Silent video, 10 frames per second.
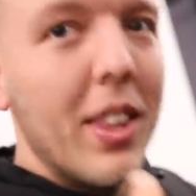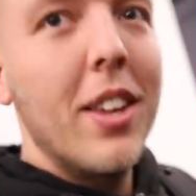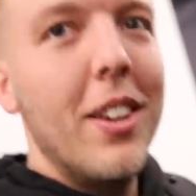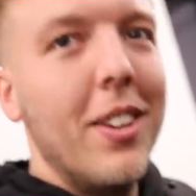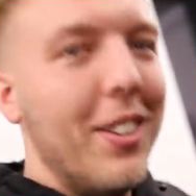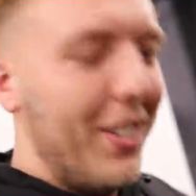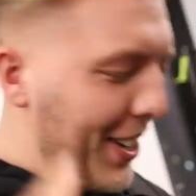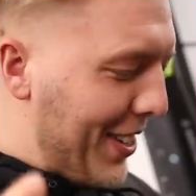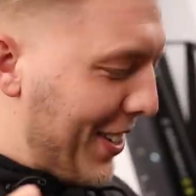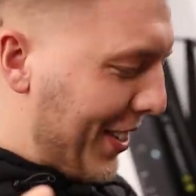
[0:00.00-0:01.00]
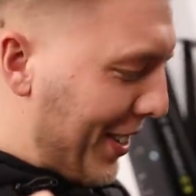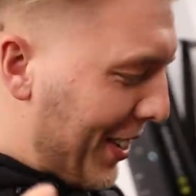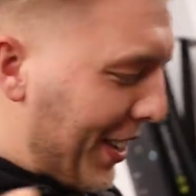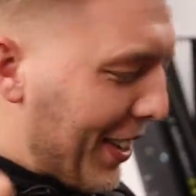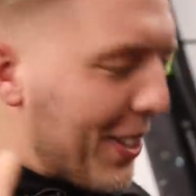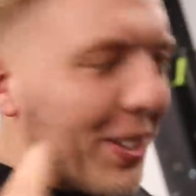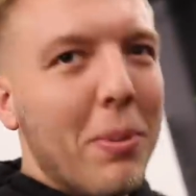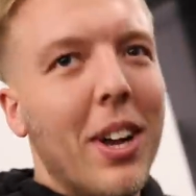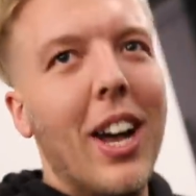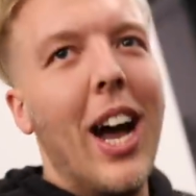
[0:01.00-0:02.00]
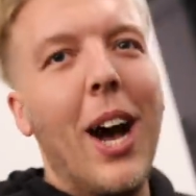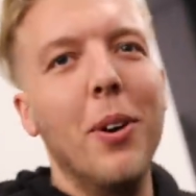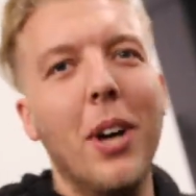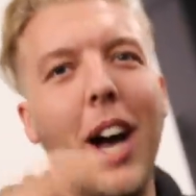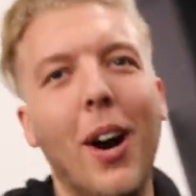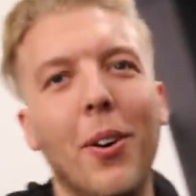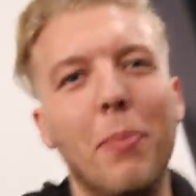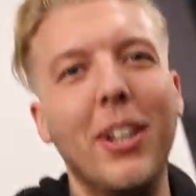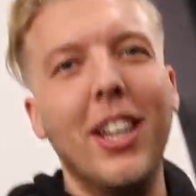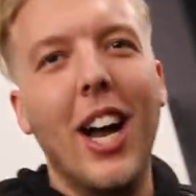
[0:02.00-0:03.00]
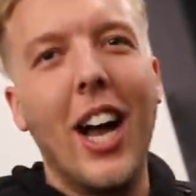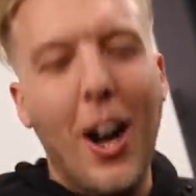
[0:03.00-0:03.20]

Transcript: cashew nuts with extra salt because out, that makes more me, fat.